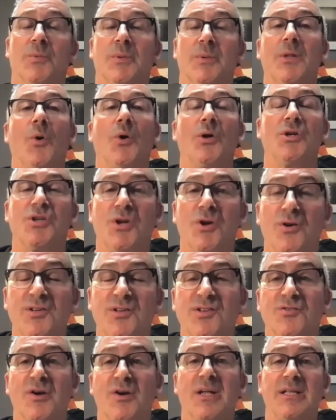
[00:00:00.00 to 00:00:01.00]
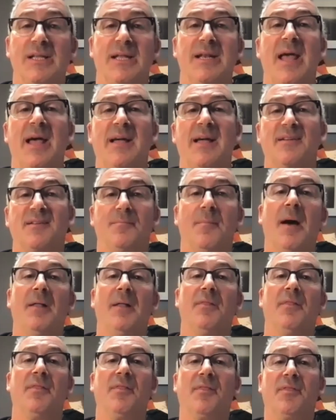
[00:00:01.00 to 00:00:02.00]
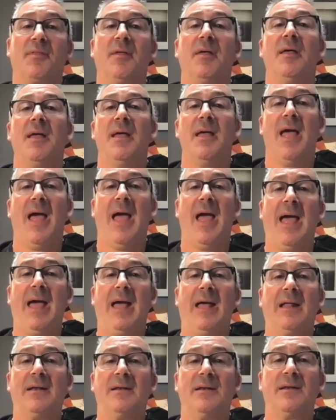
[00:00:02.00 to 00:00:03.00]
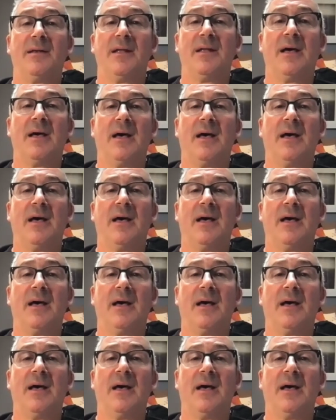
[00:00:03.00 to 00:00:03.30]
We launch in Australia next month, and